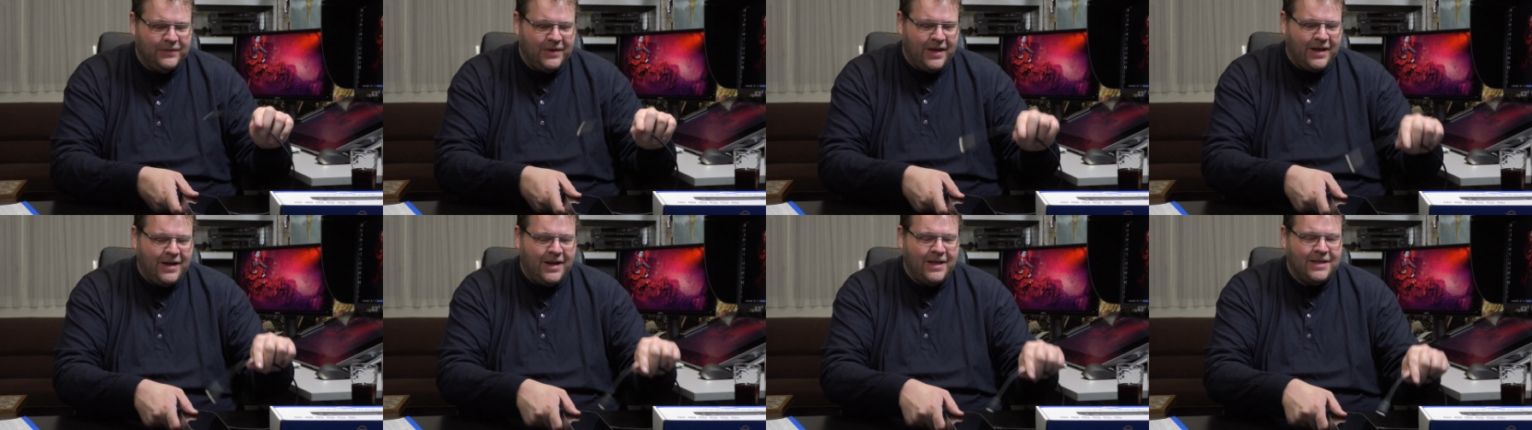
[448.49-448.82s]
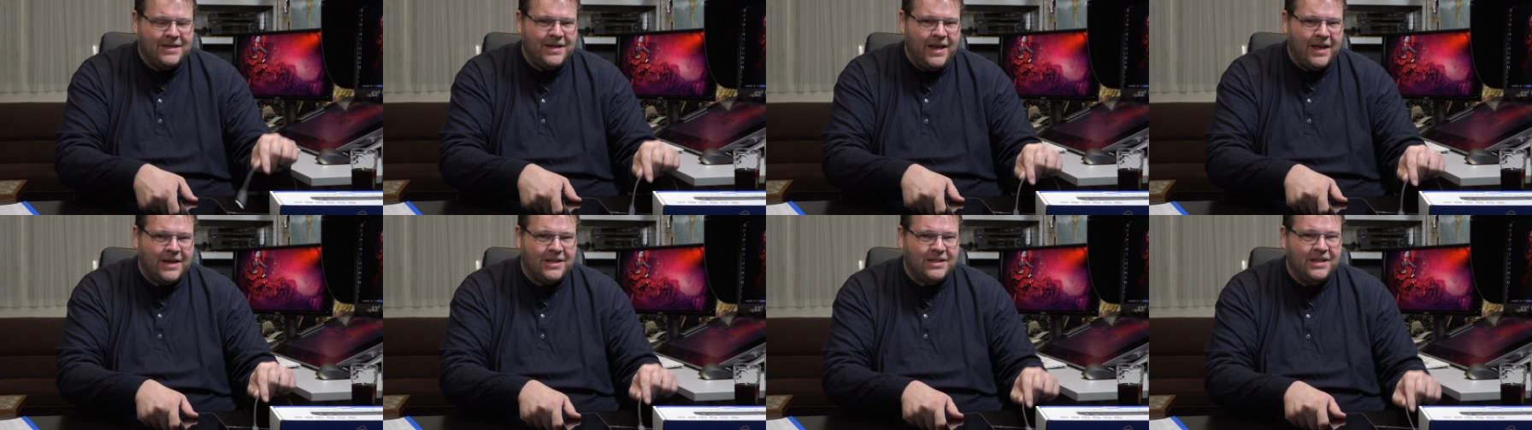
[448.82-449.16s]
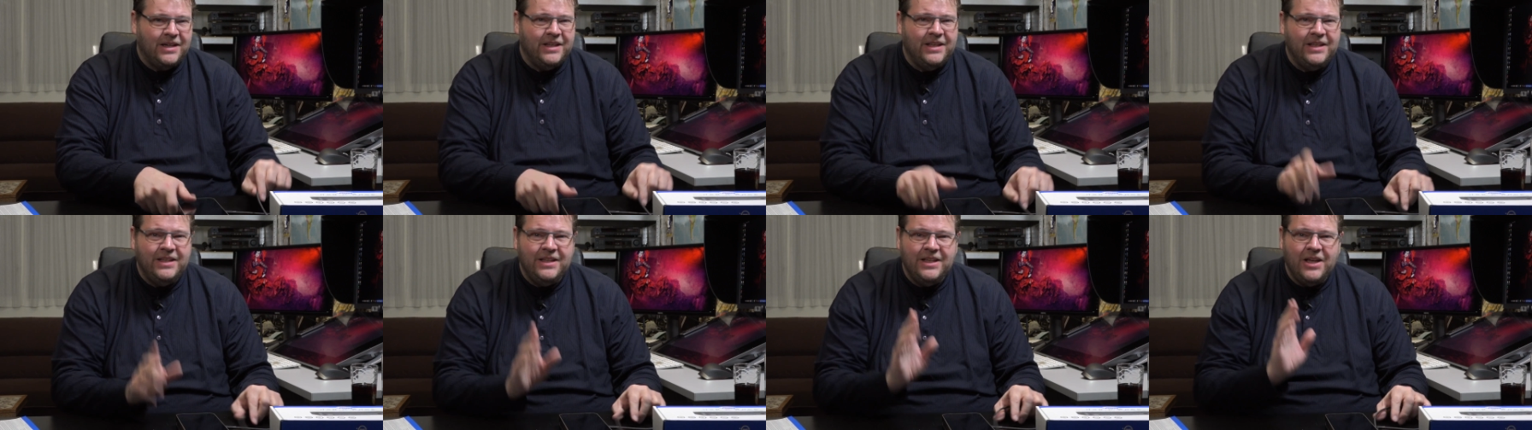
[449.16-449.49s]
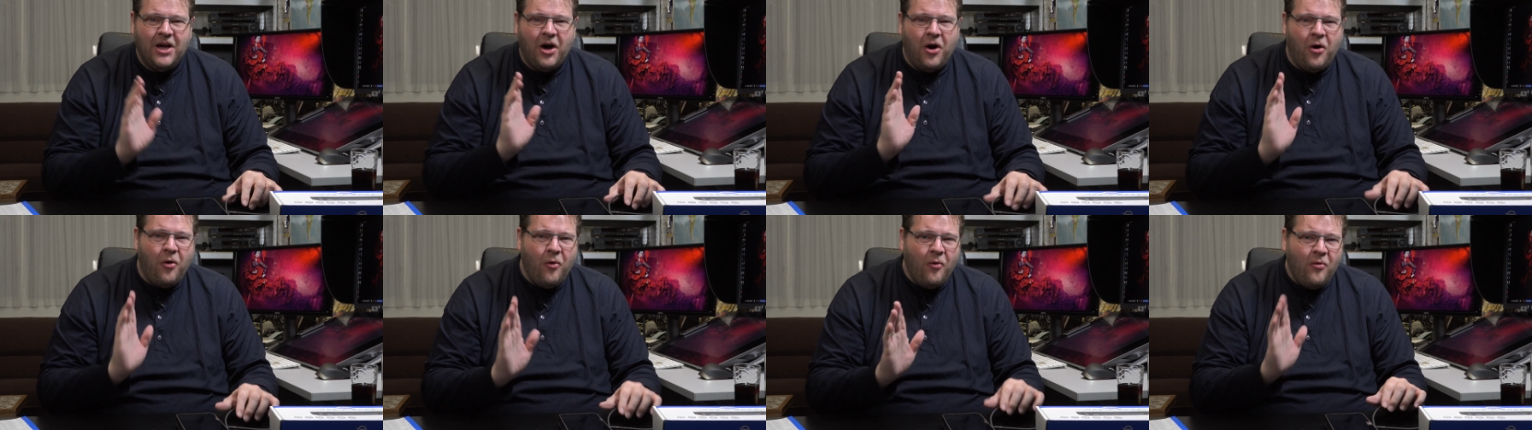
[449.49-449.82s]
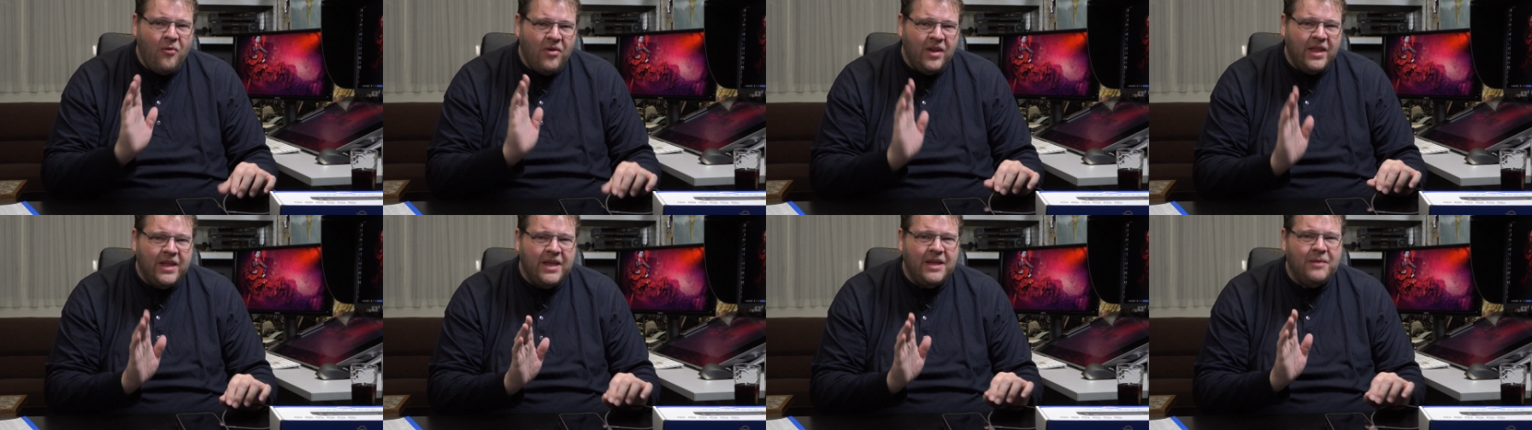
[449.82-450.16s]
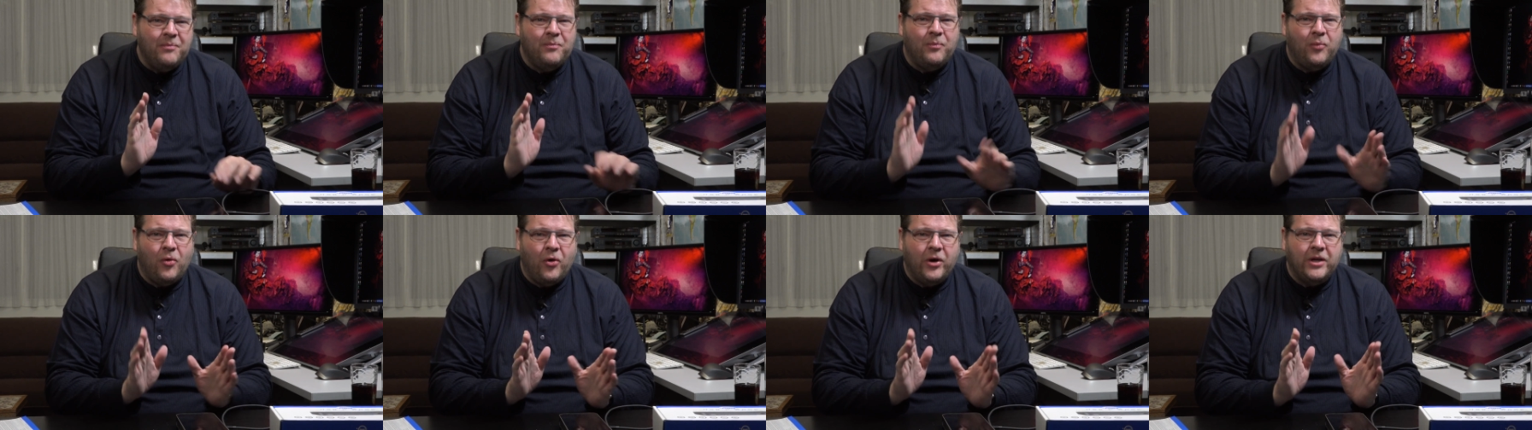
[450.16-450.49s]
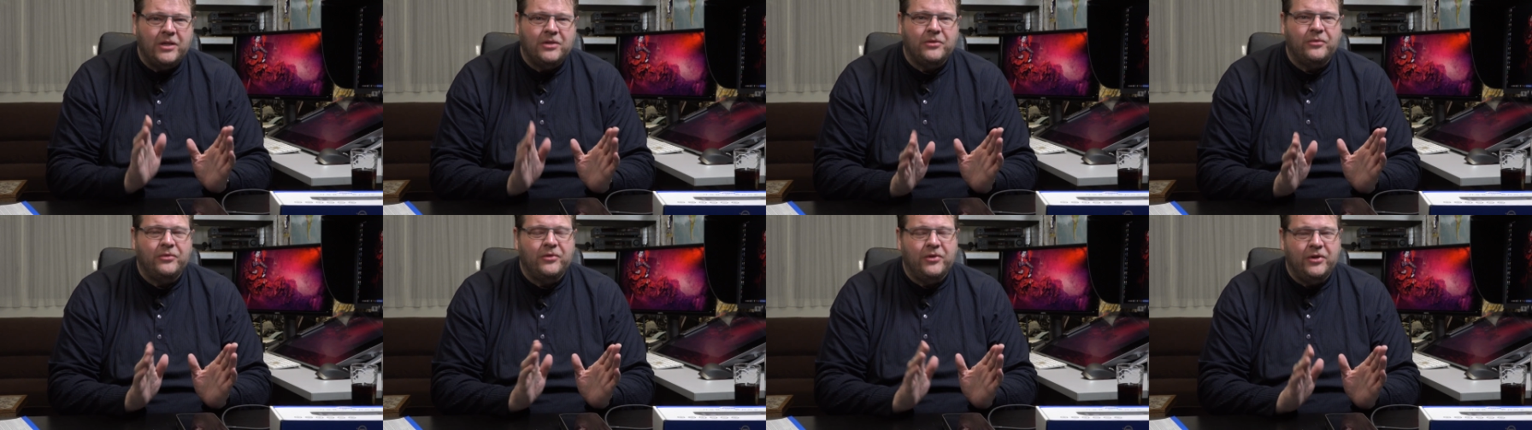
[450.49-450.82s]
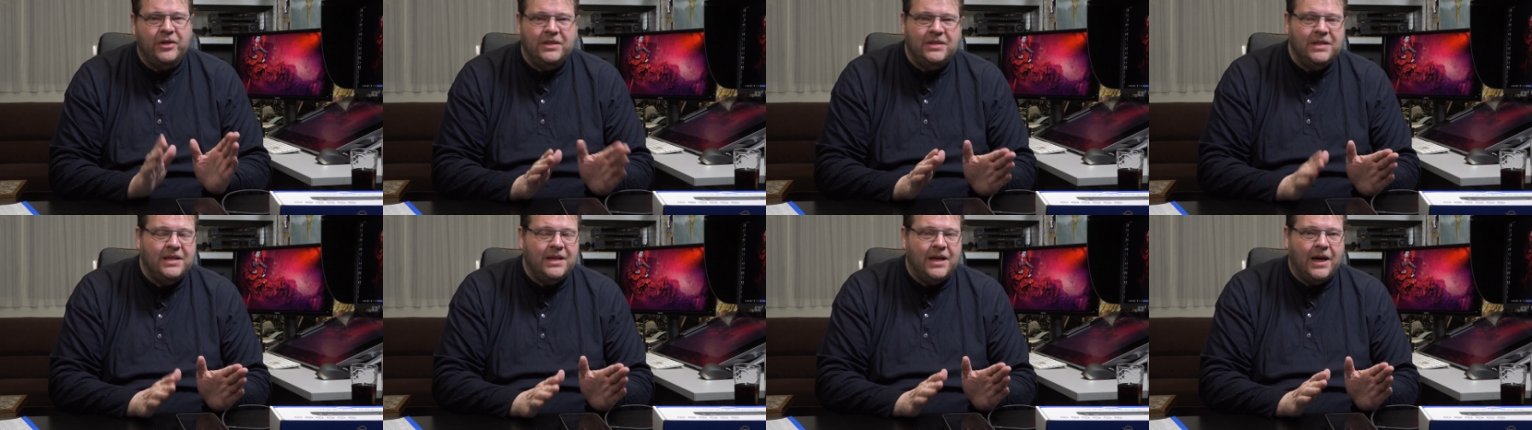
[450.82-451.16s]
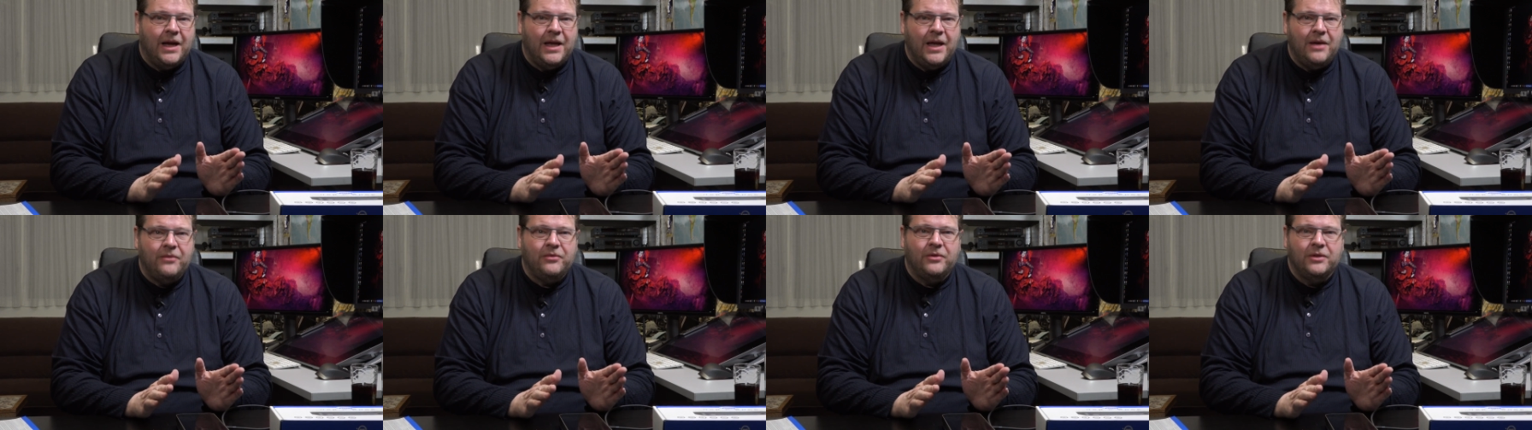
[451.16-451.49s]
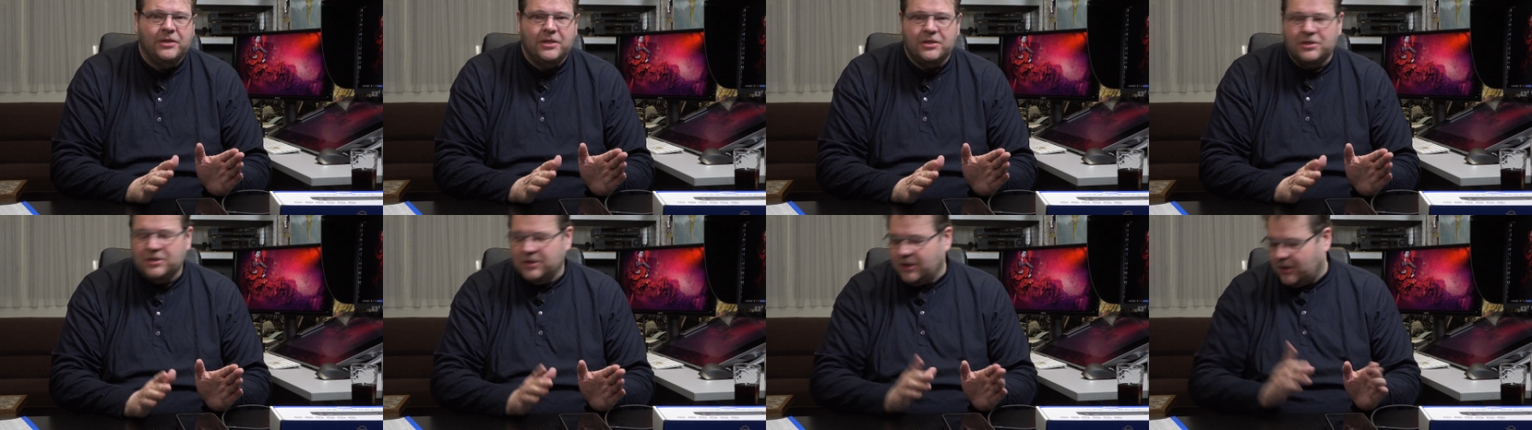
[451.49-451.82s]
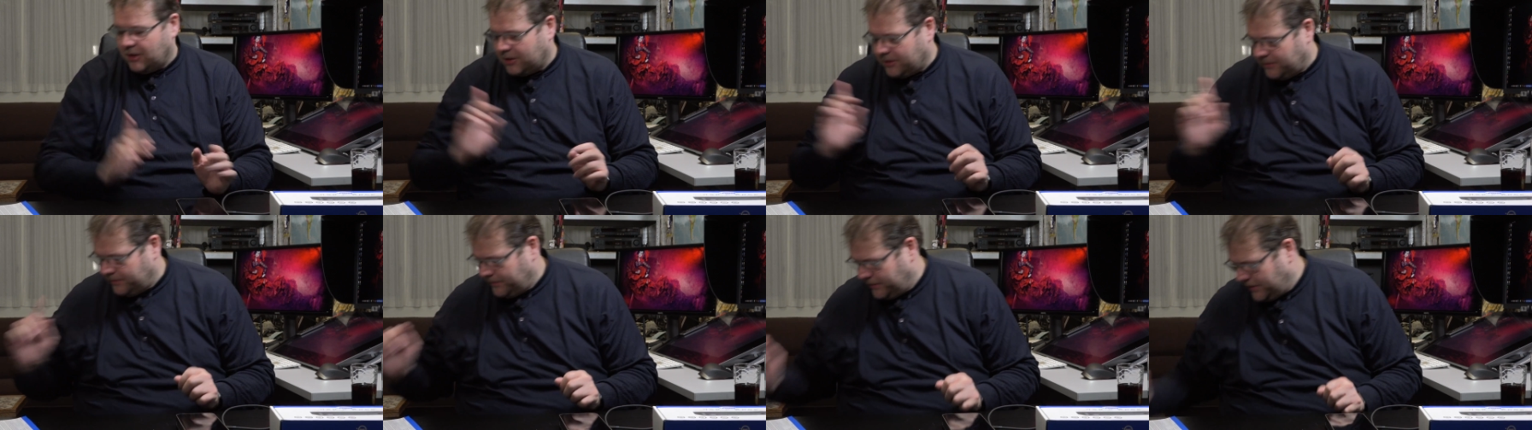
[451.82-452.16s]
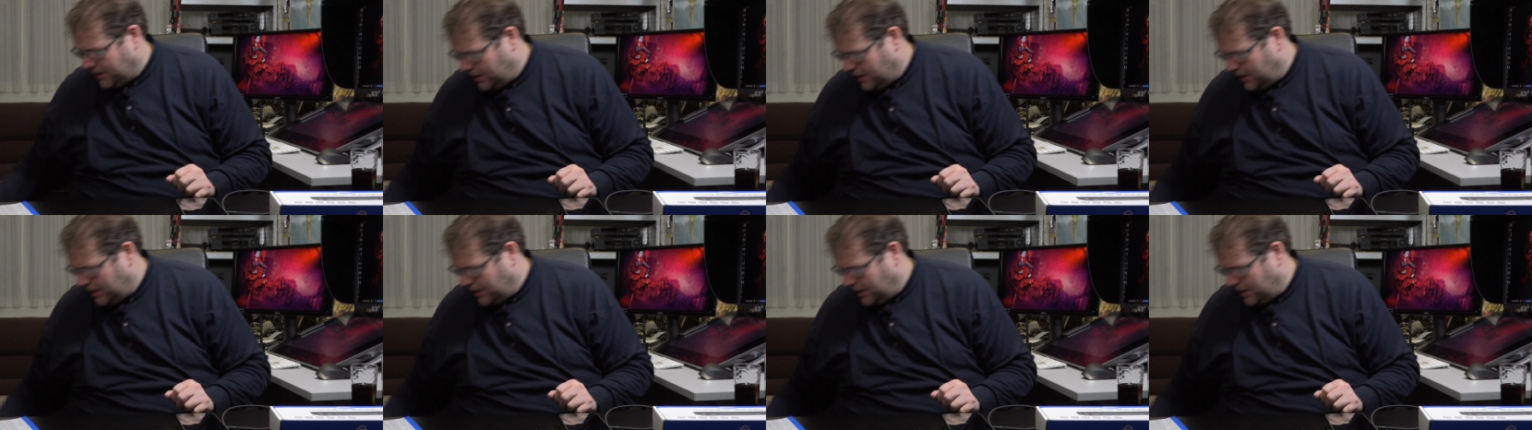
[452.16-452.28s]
And that's actually the only point of critique I have on this dock.